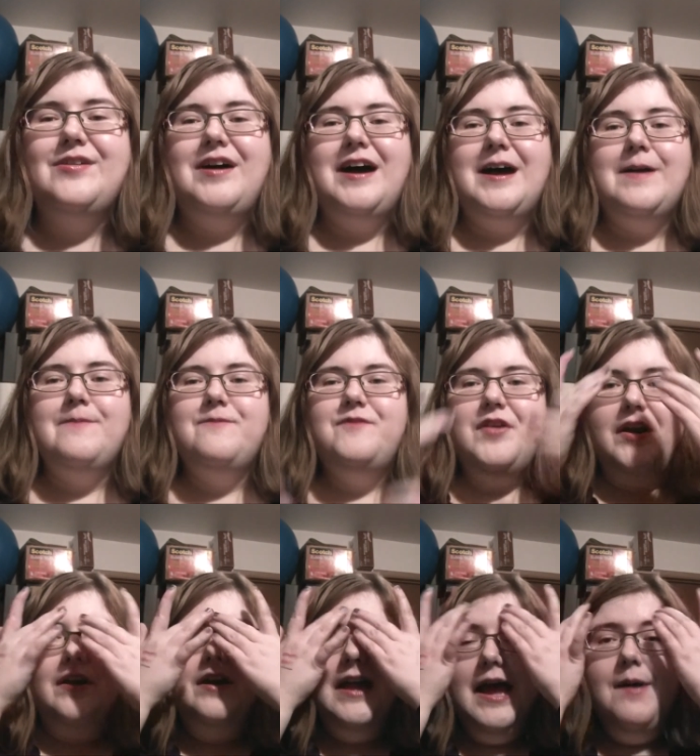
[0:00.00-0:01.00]
so I'm
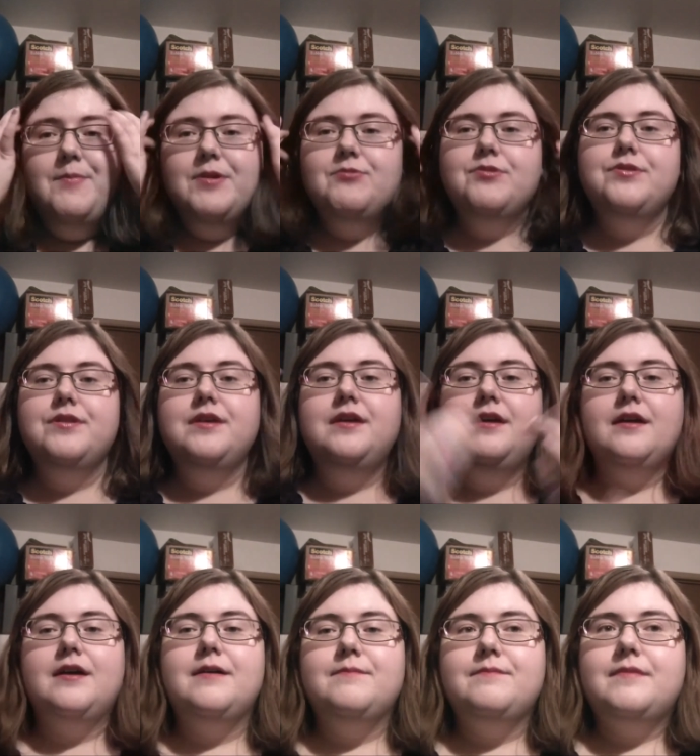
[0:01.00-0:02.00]
very happy with
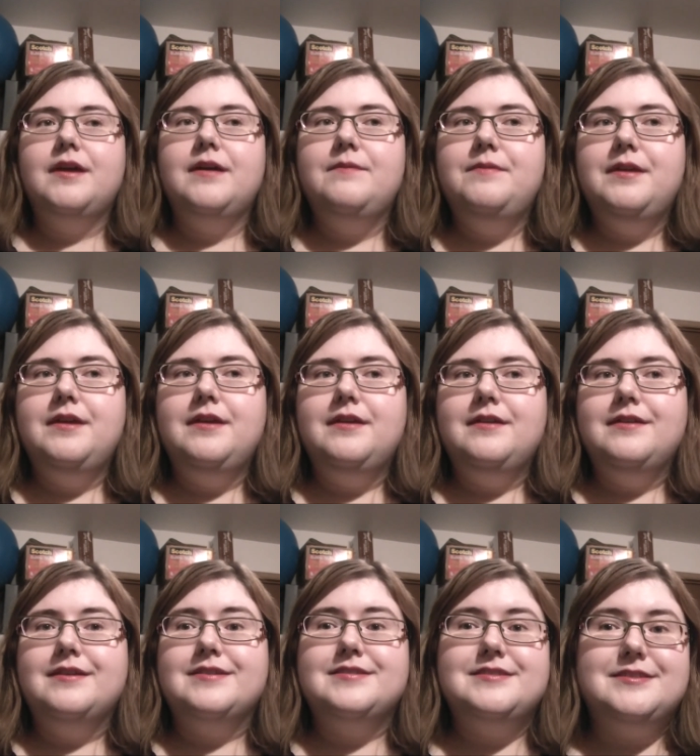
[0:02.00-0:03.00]
it. Um, I'd be
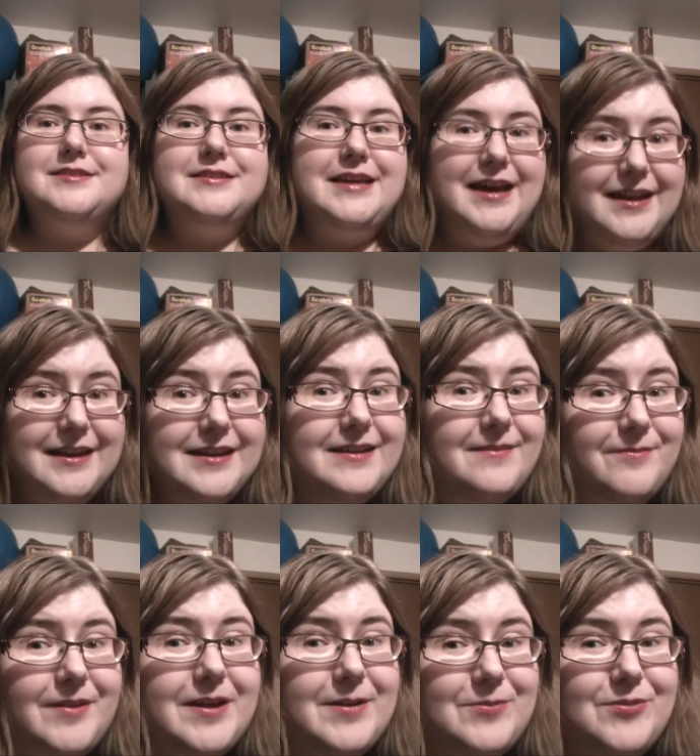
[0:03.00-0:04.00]
ecstatic
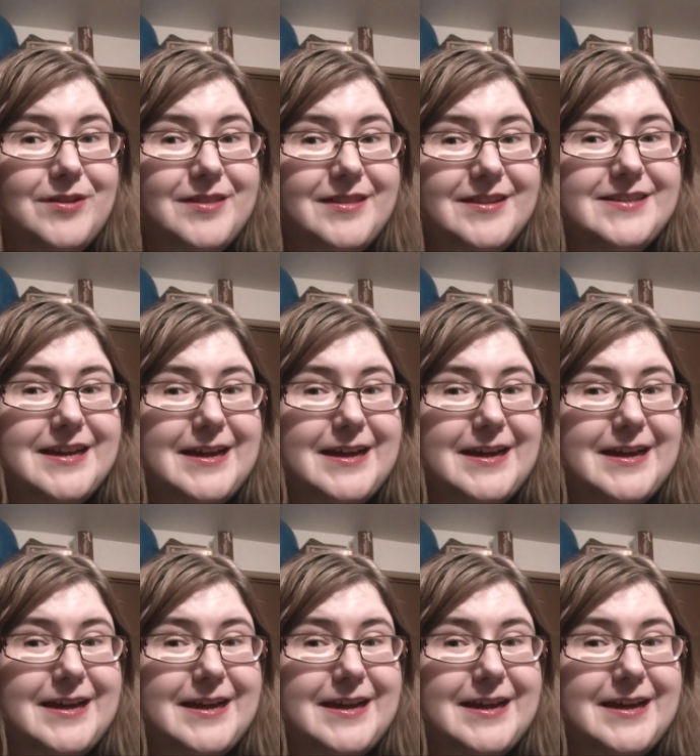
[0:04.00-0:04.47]
if I win